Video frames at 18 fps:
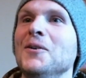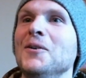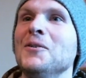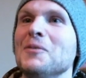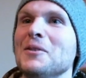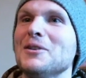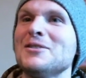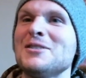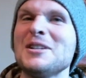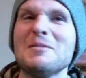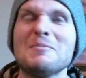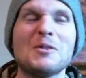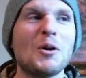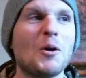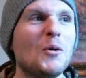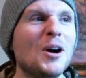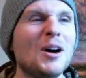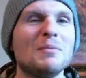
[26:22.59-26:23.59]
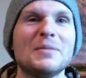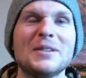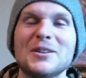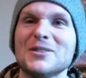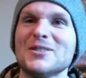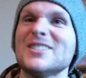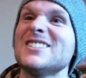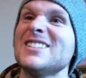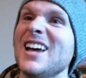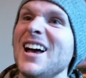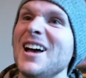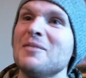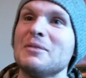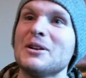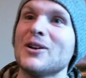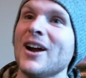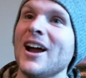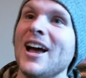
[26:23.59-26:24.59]
where you see him grow up and you're sad,
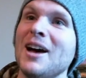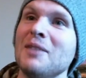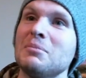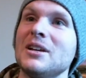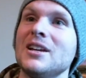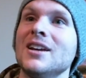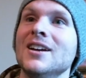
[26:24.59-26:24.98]
but you're happy.